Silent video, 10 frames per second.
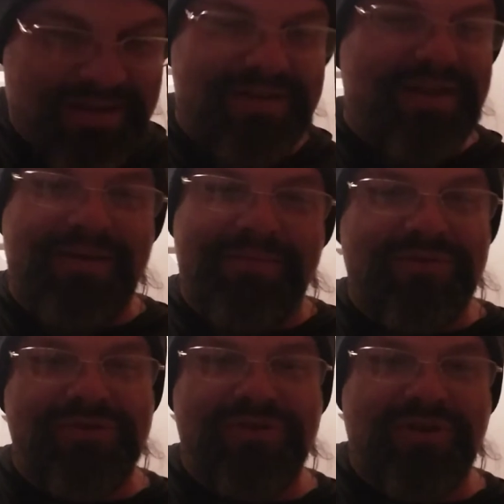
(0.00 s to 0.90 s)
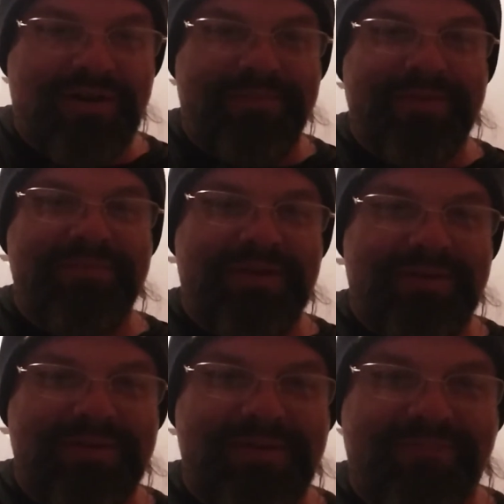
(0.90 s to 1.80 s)
did and didn't have
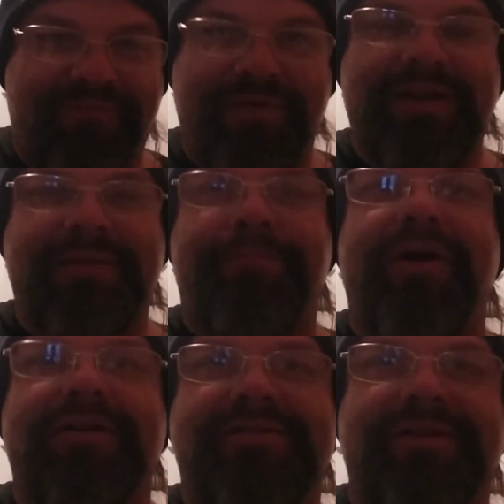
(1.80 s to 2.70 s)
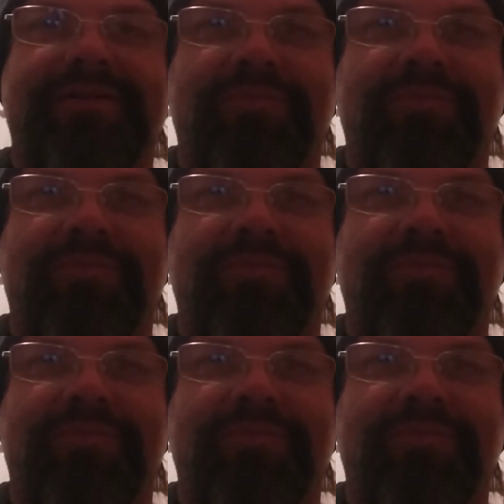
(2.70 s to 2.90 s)
anything to do with him.